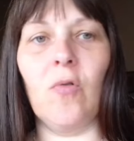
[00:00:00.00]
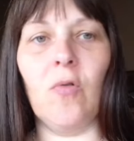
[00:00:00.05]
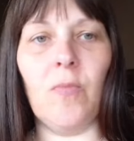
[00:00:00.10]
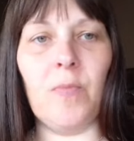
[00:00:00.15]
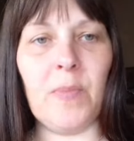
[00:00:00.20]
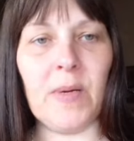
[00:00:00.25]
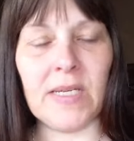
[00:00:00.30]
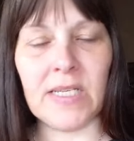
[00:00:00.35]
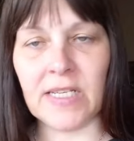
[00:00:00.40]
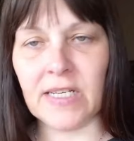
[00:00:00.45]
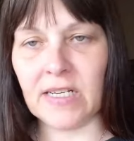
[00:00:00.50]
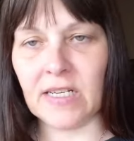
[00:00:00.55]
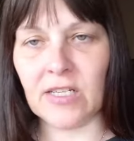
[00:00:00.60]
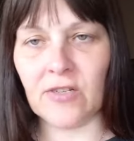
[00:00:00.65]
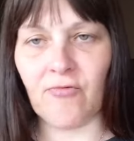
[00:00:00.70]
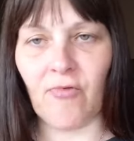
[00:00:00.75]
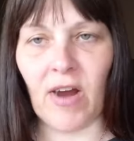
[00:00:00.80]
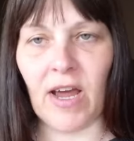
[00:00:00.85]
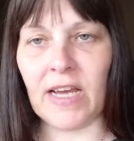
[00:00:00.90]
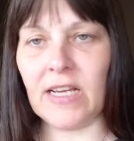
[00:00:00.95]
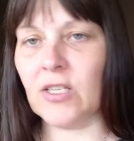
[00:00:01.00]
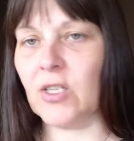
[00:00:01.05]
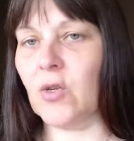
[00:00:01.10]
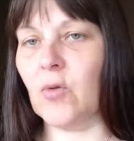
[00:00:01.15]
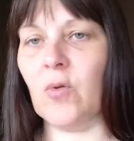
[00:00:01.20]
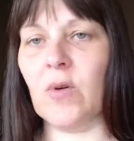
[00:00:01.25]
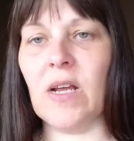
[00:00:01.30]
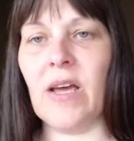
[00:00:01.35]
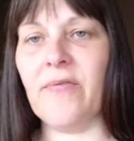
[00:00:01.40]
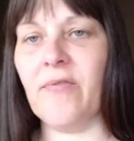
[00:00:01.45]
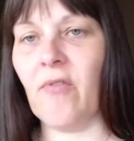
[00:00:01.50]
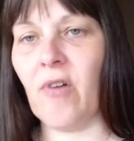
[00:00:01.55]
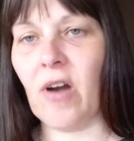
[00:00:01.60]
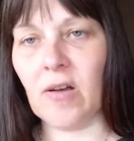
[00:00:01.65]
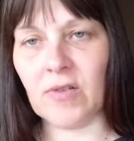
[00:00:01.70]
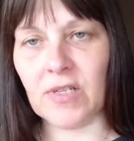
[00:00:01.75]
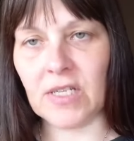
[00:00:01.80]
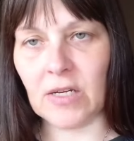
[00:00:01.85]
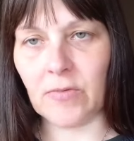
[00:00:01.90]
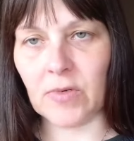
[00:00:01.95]
or business rates or whatever
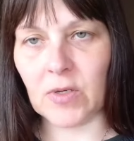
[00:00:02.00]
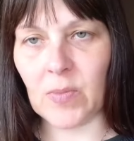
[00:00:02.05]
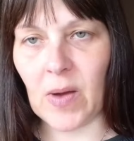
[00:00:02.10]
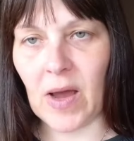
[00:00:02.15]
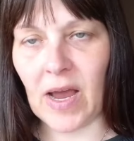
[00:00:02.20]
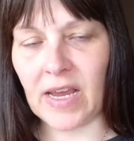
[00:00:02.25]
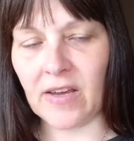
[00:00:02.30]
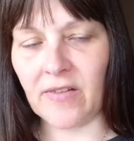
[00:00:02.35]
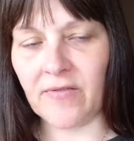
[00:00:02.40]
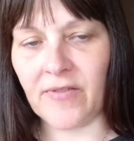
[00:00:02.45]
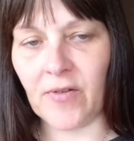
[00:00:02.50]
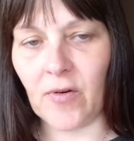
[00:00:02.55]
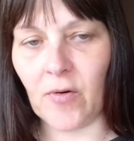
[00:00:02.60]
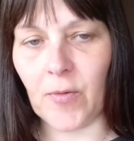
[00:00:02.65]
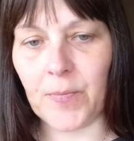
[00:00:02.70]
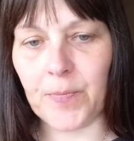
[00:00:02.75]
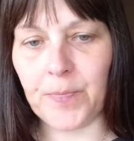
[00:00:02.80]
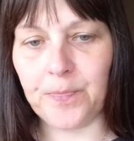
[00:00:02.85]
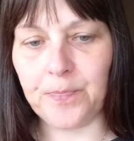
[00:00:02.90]
else it was paying for.